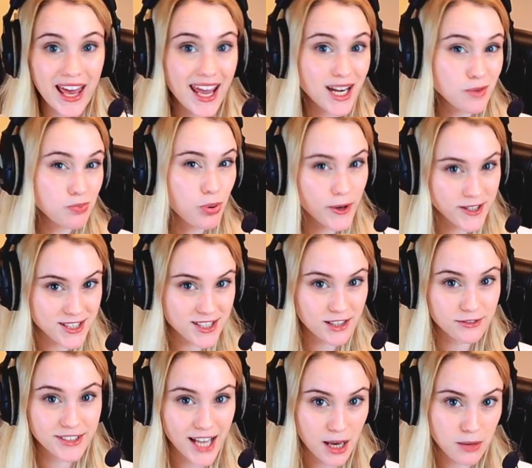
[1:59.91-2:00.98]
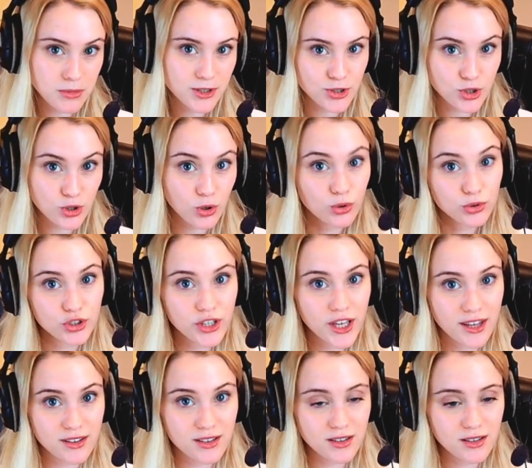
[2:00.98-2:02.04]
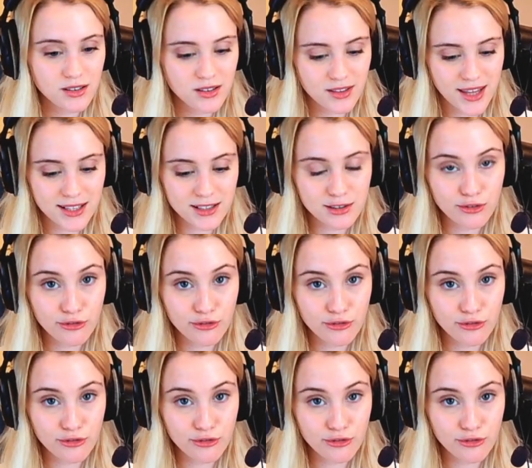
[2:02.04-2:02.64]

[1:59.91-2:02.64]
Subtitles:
8 points of damage altogether, that's